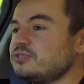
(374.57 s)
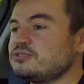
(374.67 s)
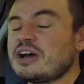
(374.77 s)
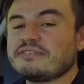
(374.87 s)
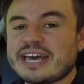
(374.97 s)

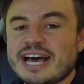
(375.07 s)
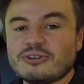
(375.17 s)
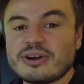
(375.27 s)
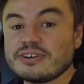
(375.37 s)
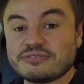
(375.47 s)
drive car
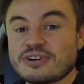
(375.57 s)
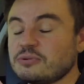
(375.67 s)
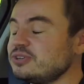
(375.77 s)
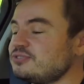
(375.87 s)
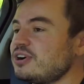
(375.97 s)
or even a front
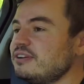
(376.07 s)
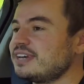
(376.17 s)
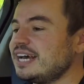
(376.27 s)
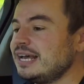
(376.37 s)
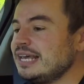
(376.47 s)
wheel drive
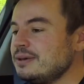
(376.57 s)
car,